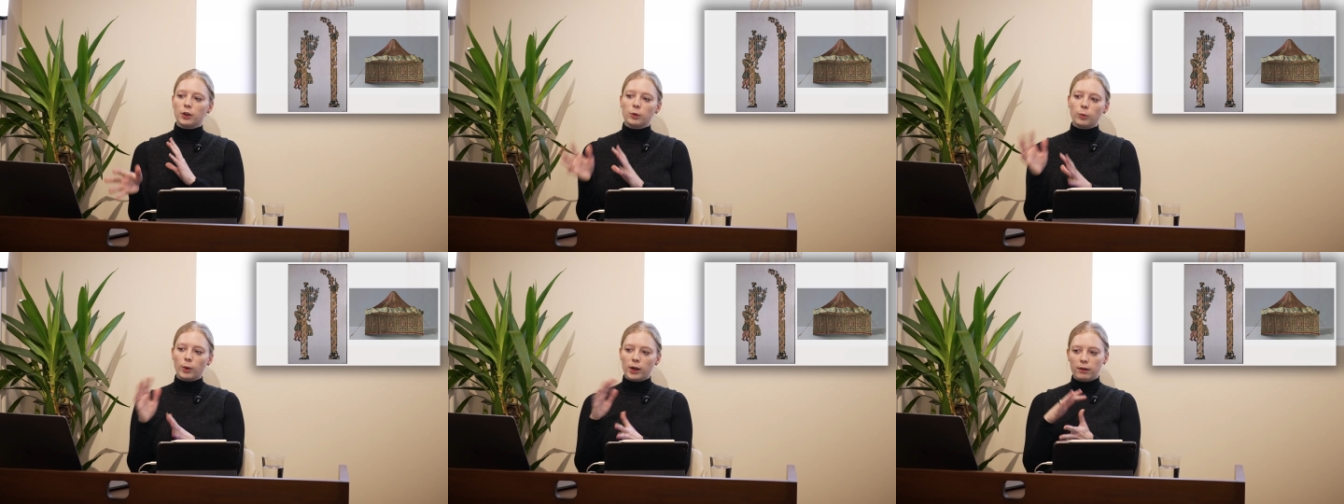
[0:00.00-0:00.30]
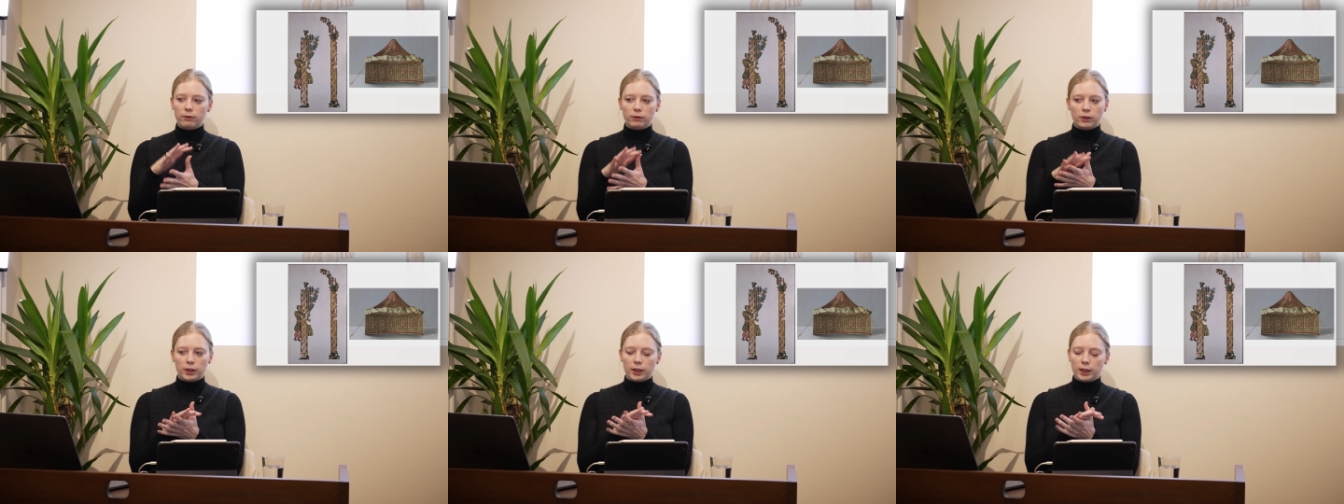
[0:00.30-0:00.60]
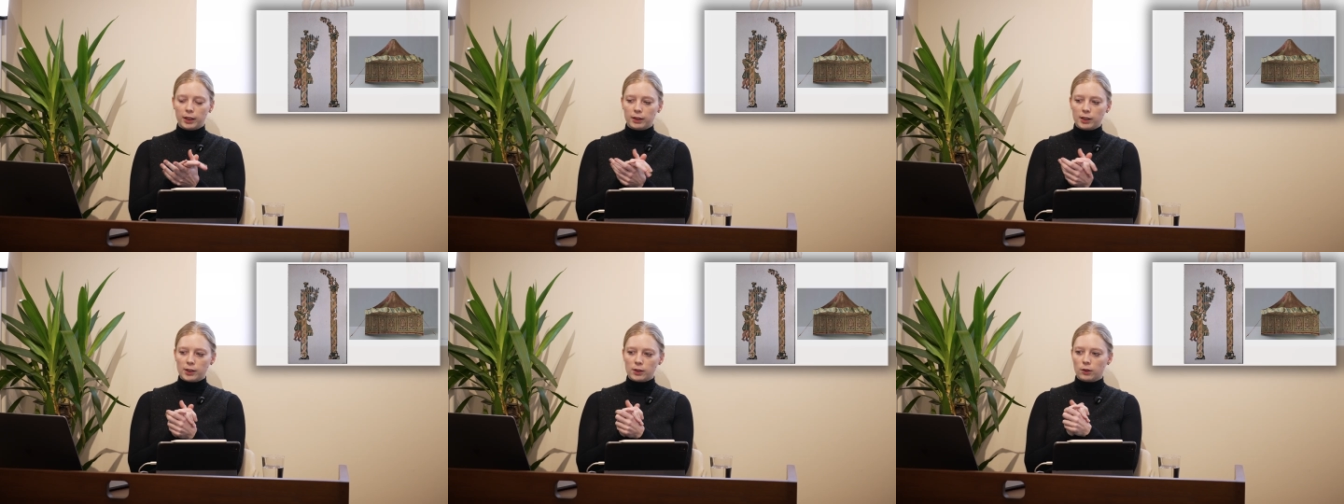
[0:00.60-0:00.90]
way of
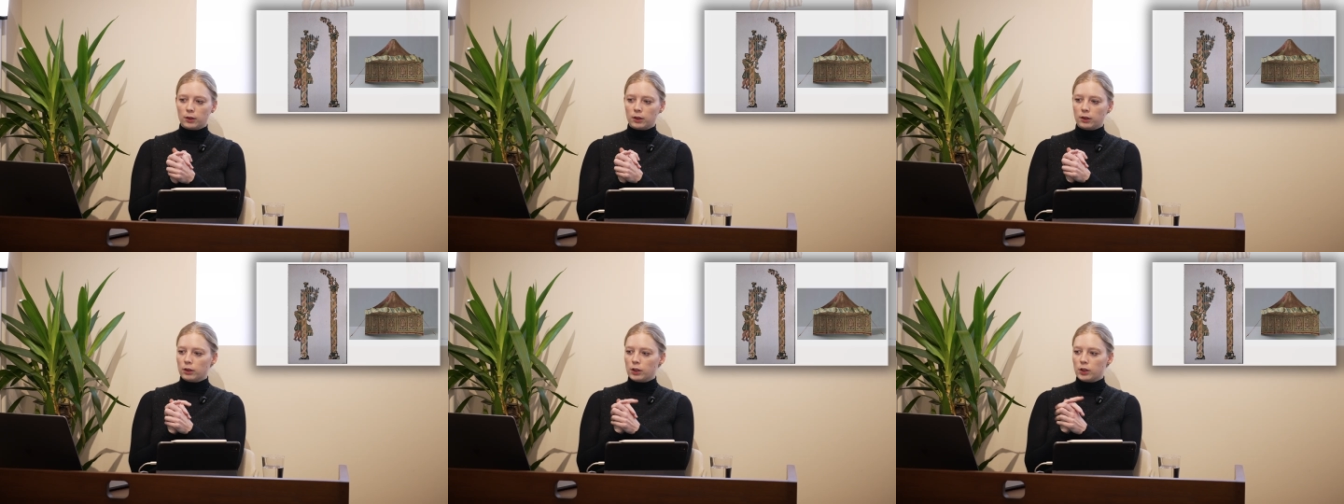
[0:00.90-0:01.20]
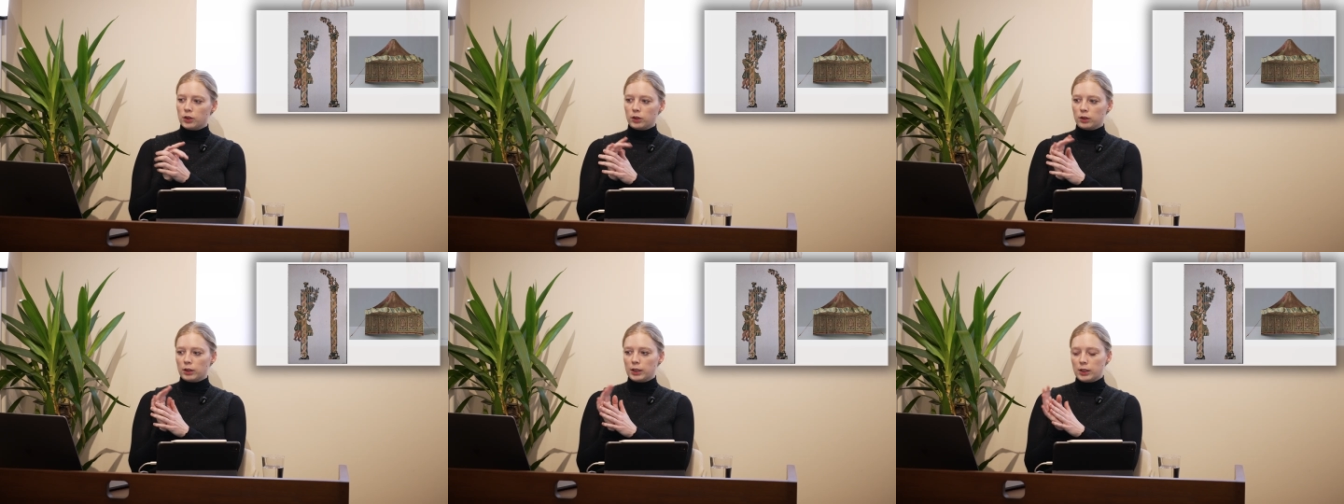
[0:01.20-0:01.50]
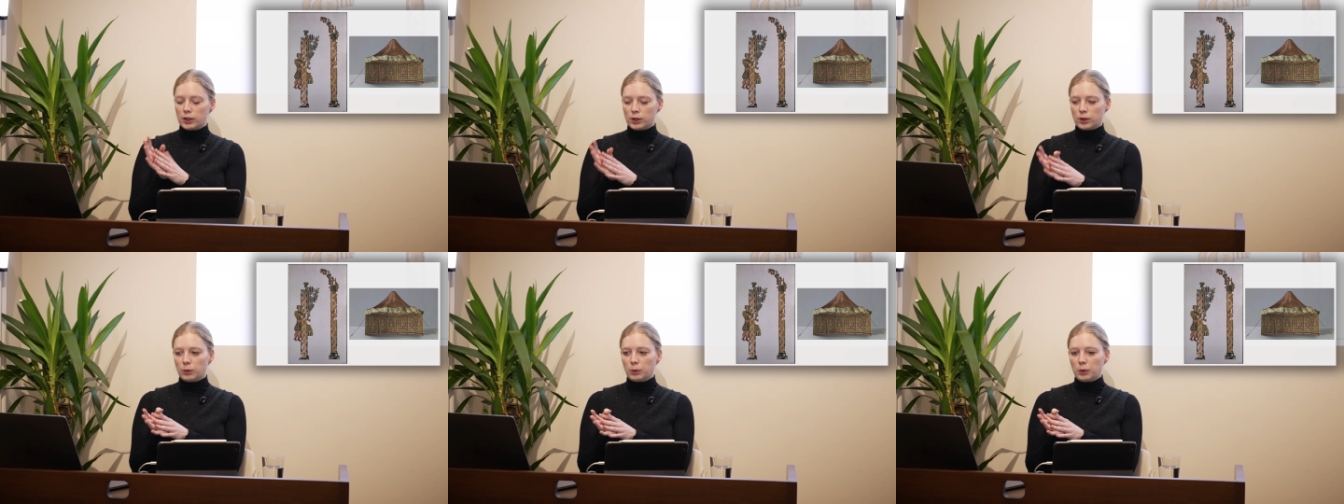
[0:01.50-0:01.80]
looking at this archaeologically
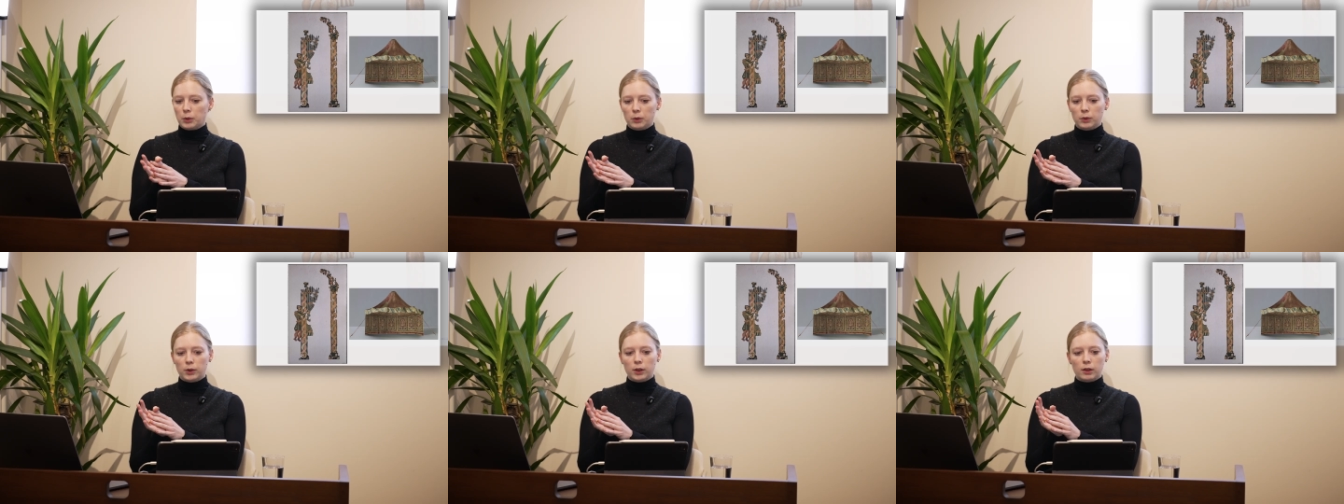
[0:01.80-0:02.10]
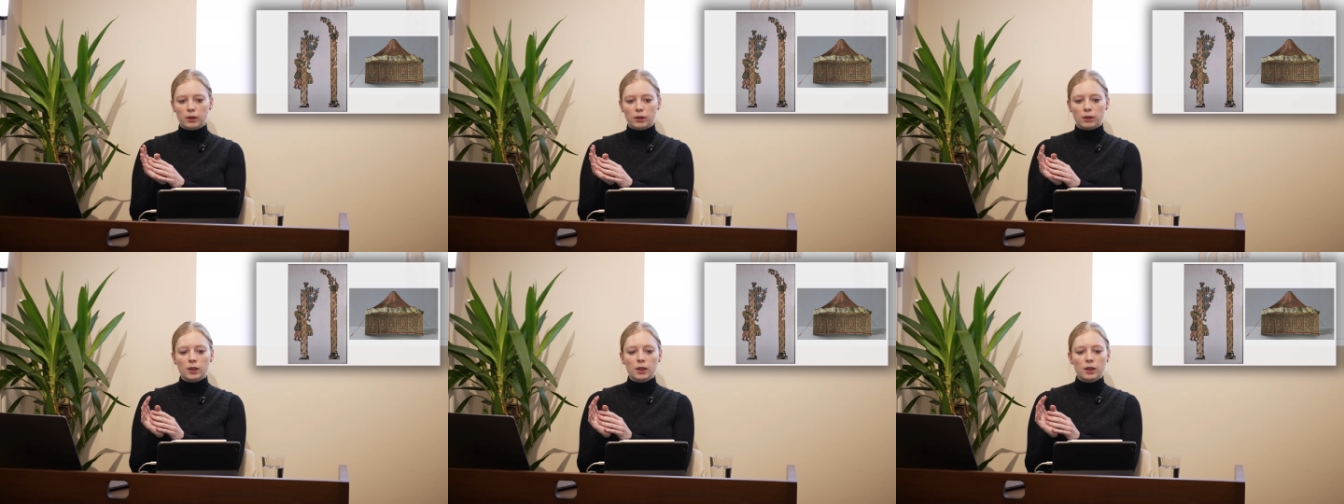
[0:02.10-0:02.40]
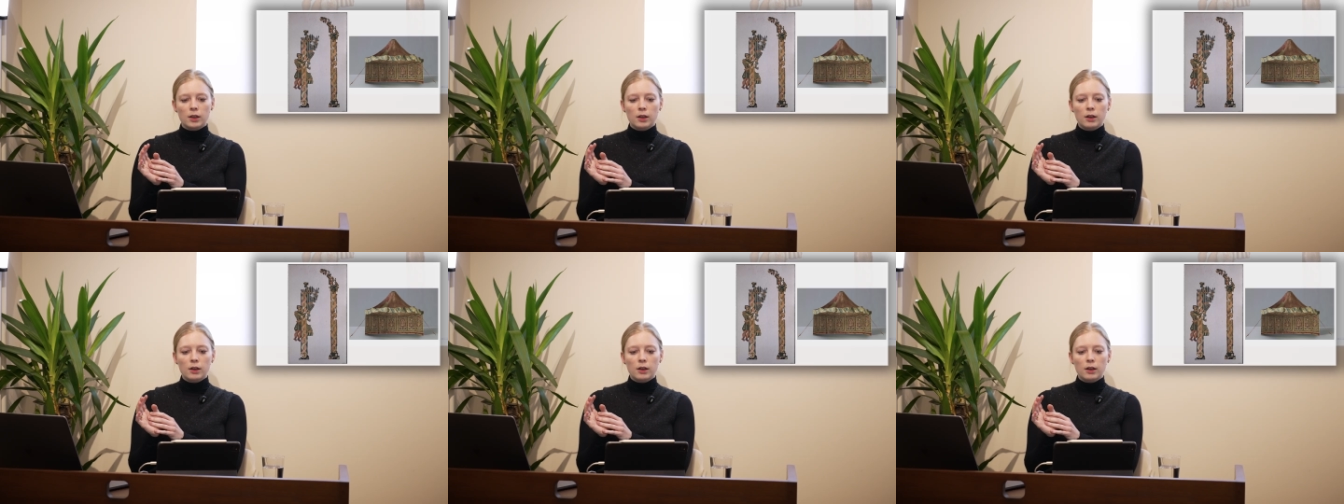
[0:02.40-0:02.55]
is through the